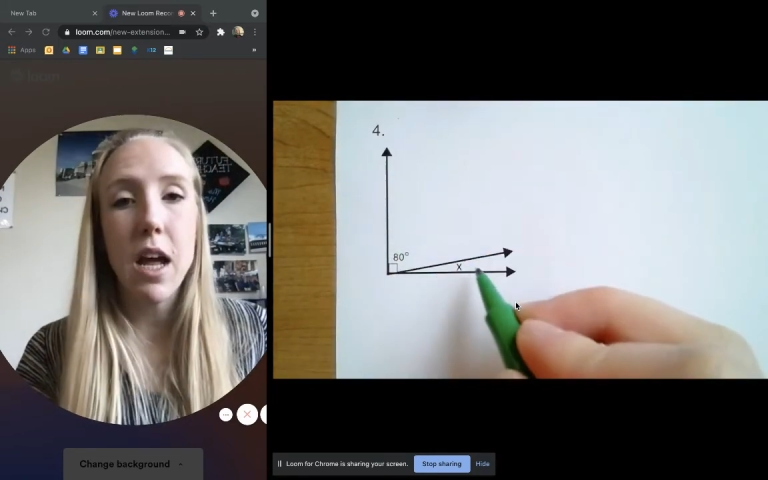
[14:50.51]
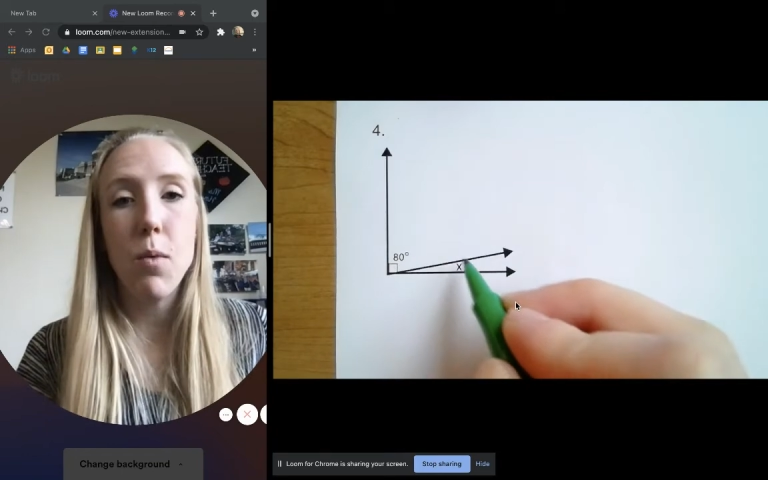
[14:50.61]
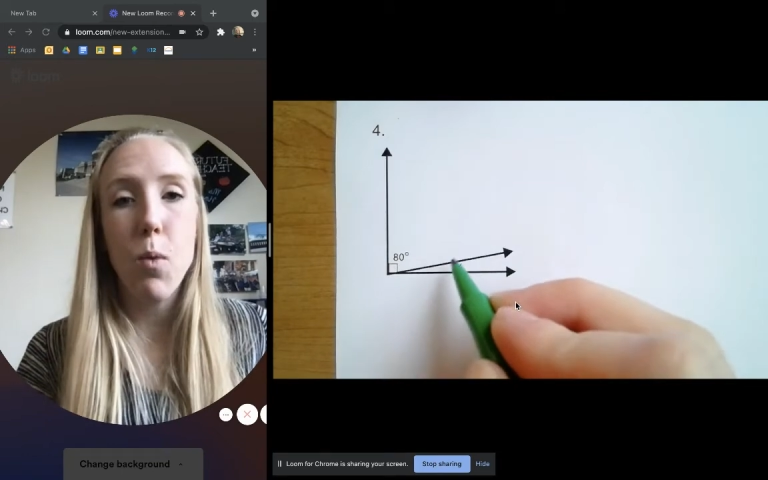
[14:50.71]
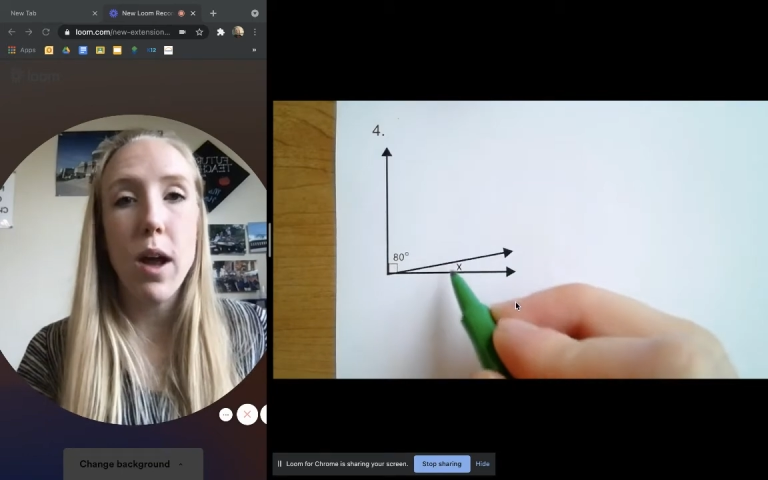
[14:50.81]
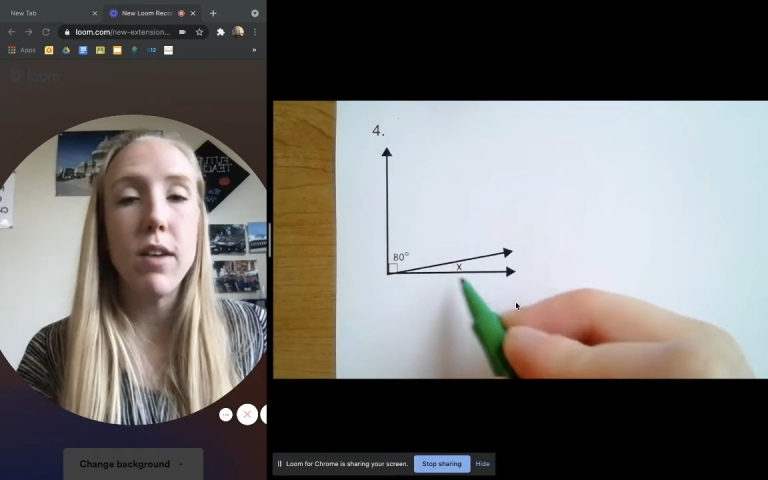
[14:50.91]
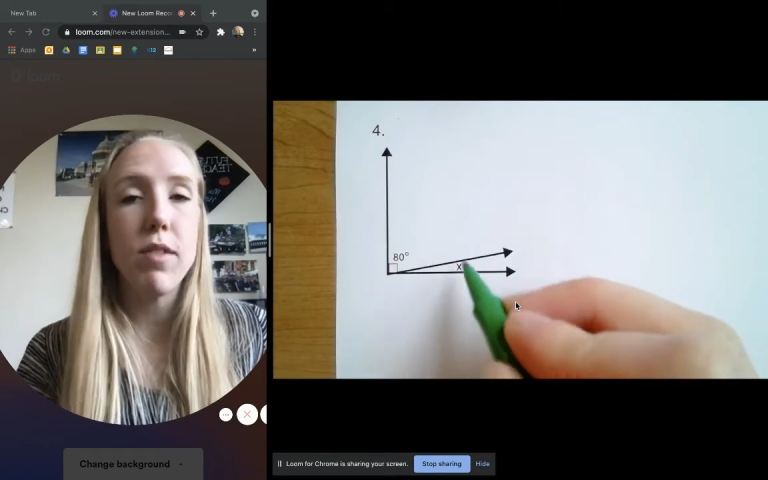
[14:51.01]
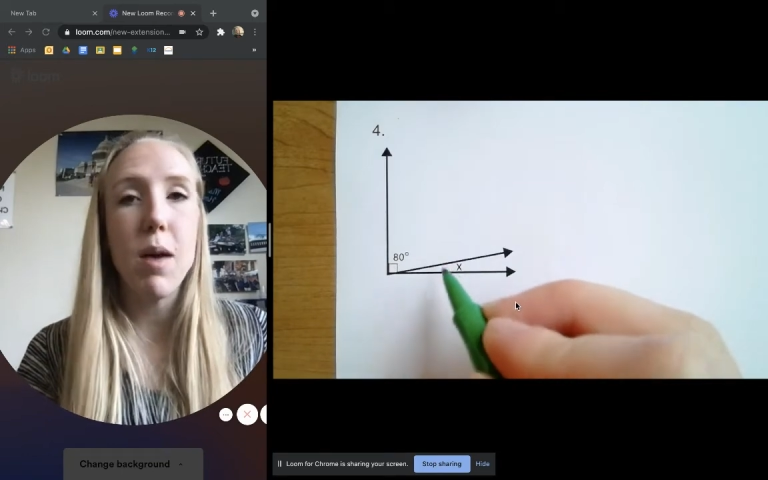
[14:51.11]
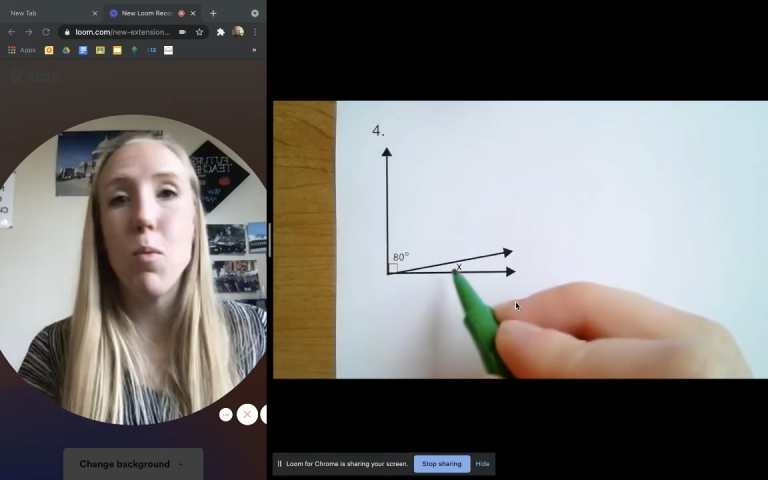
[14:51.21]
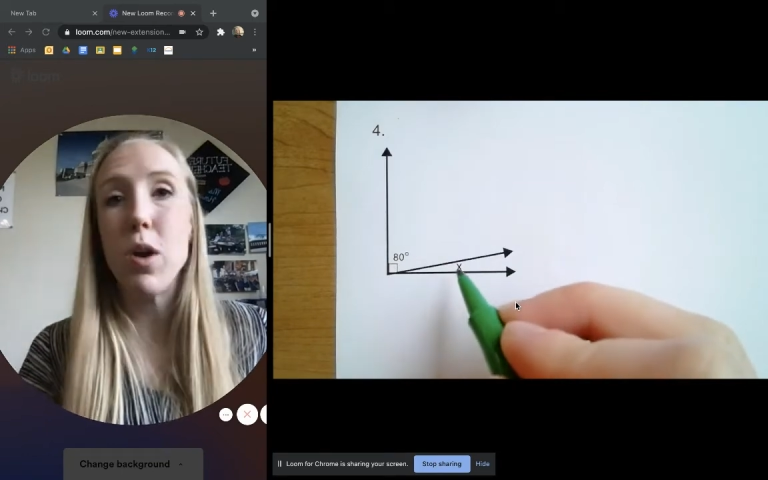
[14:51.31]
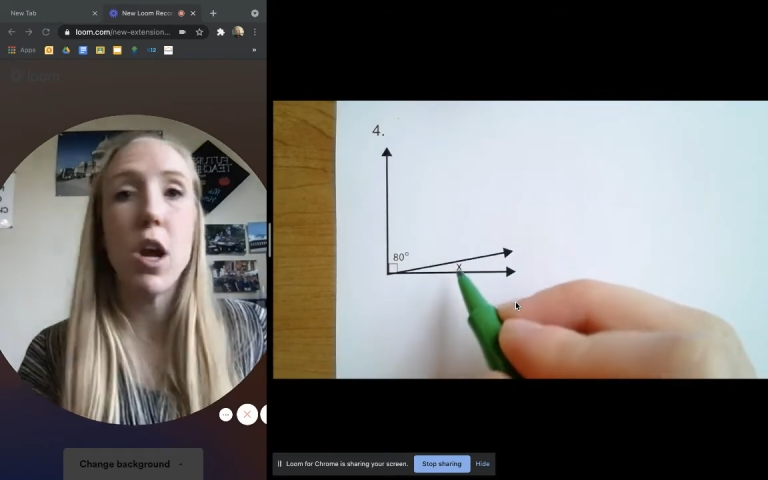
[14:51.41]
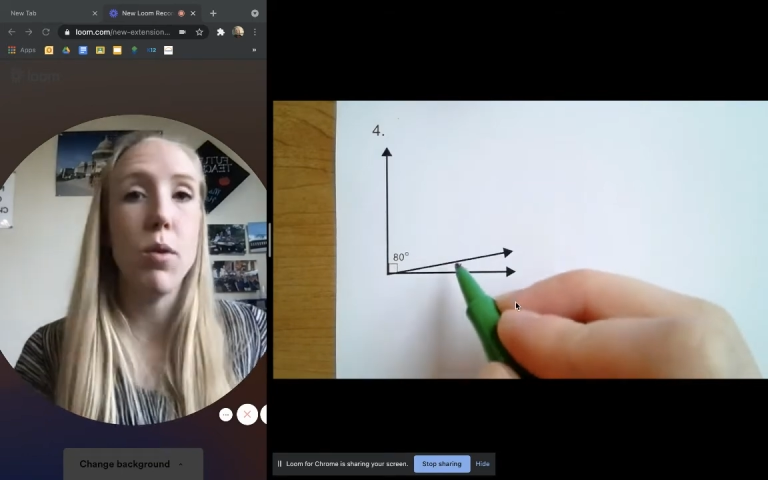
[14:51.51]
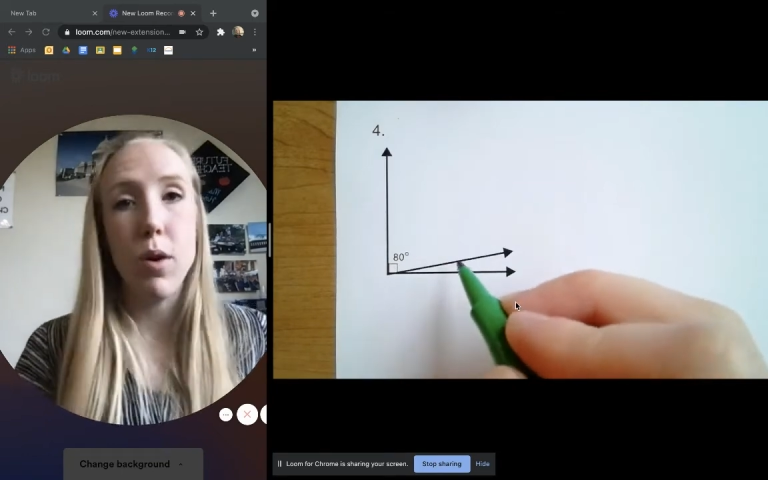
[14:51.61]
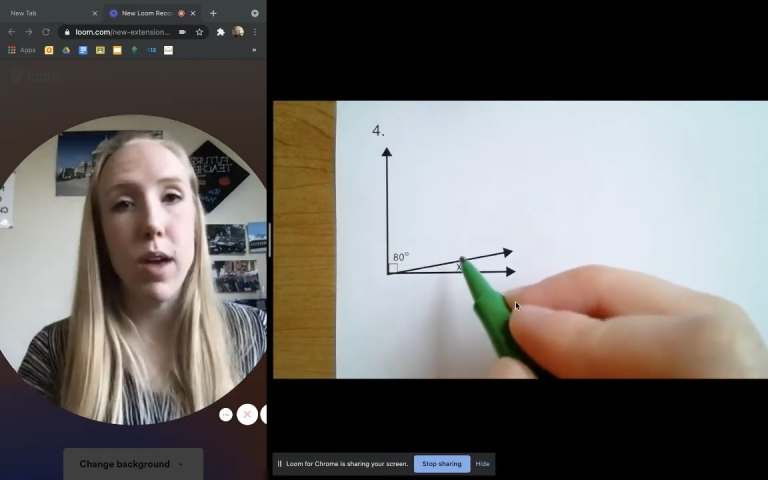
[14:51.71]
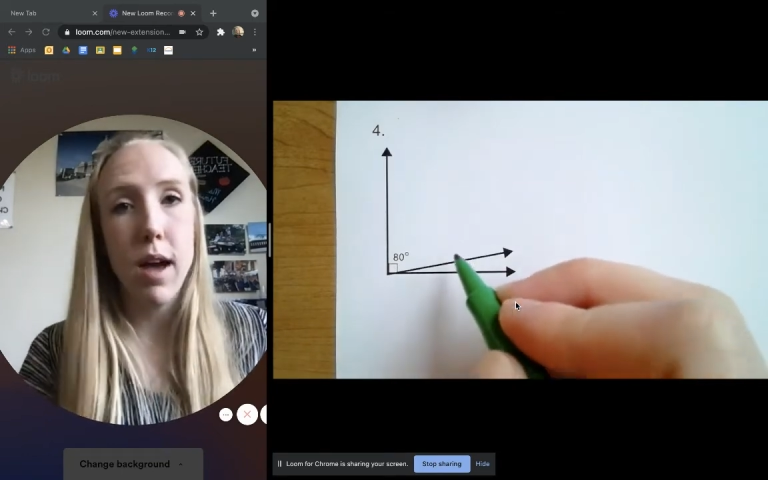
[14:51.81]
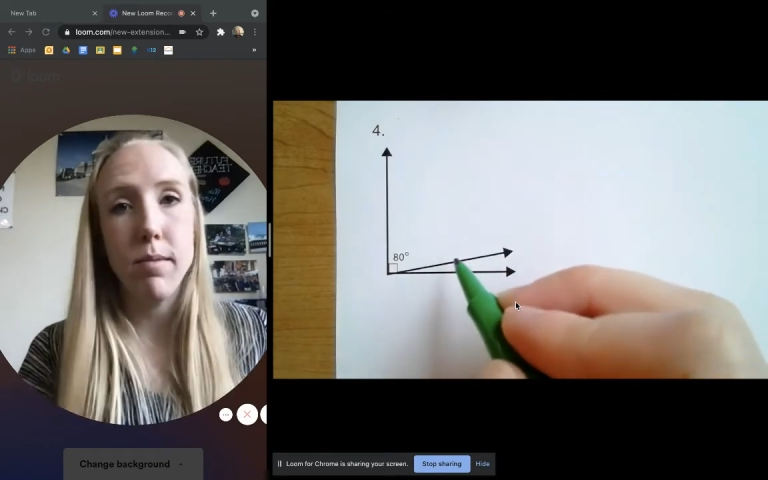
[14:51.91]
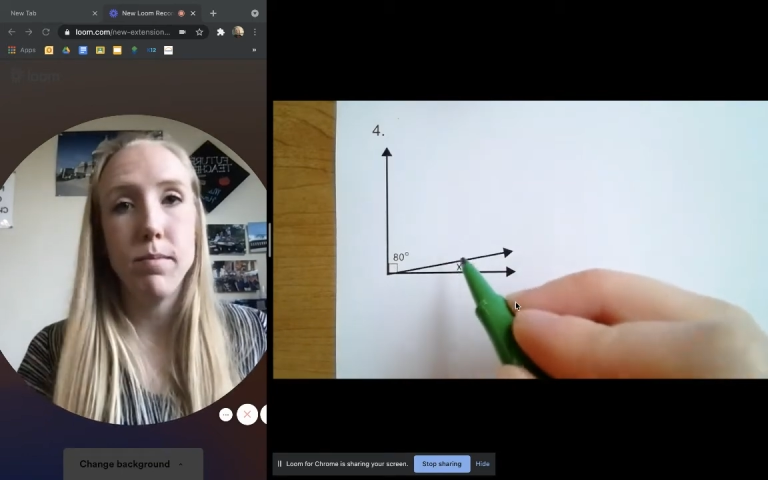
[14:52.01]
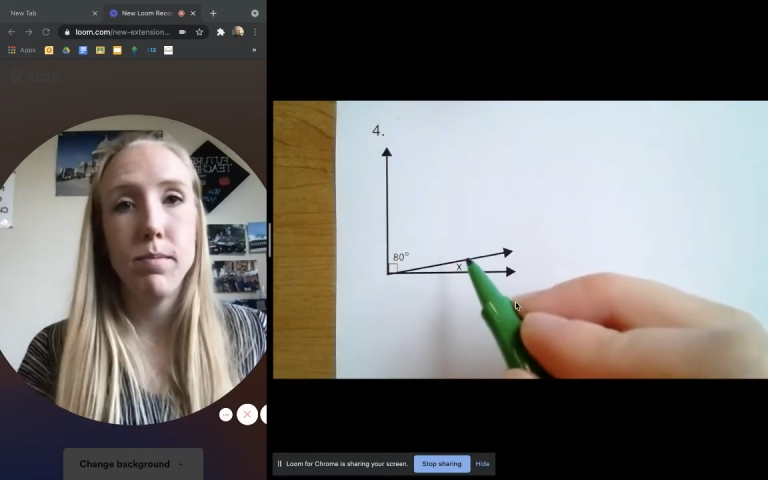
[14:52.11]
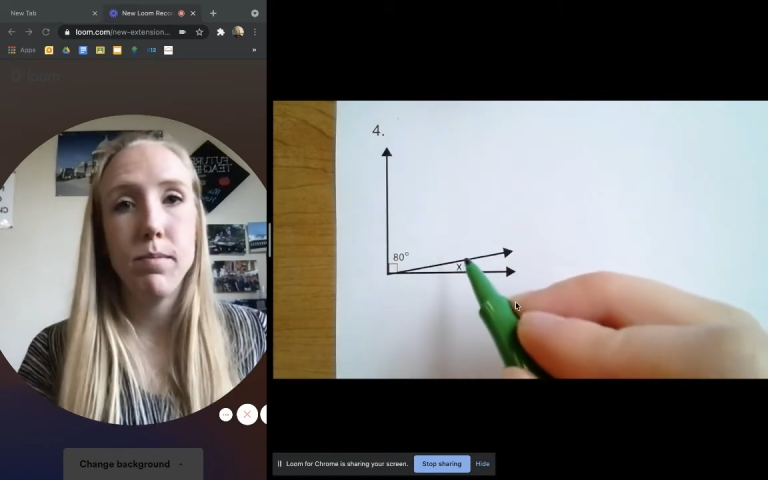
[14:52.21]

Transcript: and one of them we don't know yet.